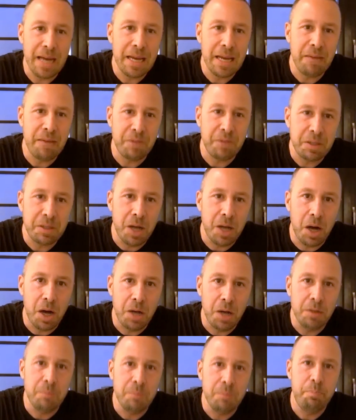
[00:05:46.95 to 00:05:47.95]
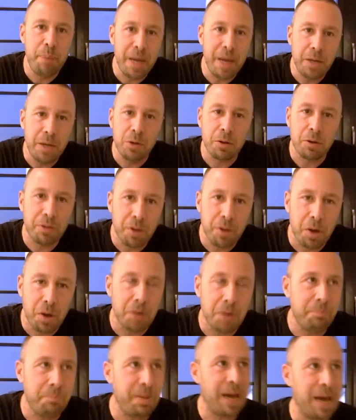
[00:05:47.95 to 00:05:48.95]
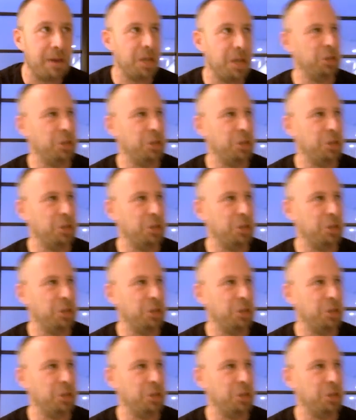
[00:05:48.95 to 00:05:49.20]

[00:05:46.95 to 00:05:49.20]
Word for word: ever done, been, or thought about.